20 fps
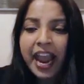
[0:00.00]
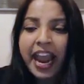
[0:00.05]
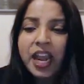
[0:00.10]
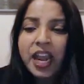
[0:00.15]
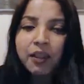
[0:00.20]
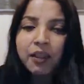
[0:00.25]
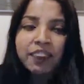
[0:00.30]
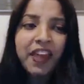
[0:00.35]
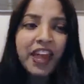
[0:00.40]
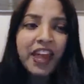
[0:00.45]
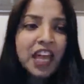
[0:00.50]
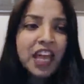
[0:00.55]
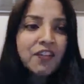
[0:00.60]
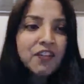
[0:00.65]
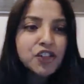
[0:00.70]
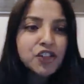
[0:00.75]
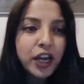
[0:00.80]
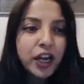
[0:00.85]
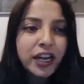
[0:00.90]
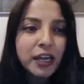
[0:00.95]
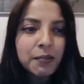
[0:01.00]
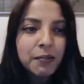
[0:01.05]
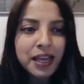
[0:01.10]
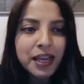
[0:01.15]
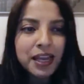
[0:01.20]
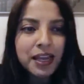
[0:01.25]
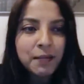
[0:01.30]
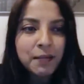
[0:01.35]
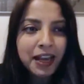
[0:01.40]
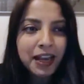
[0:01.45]
Anyway, thank you for joining
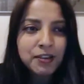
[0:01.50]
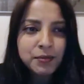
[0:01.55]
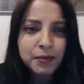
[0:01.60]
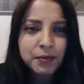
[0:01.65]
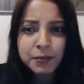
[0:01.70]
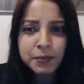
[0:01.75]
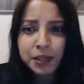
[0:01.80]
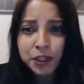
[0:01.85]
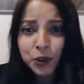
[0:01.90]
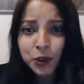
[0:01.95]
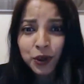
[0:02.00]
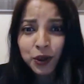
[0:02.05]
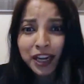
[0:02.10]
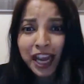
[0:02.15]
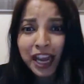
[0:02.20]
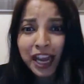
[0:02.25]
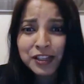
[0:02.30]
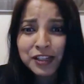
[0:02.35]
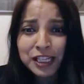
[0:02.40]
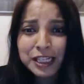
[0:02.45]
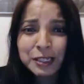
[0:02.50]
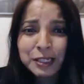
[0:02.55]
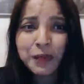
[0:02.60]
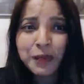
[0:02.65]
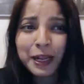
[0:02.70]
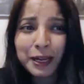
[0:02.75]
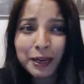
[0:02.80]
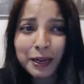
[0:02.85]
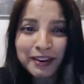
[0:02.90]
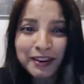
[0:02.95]
me. It's supposed to be a short live, it ended up
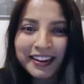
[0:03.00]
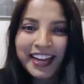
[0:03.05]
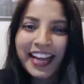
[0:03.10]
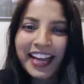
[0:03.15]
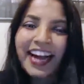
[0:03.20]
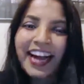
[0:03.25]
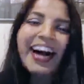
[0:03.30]
being long.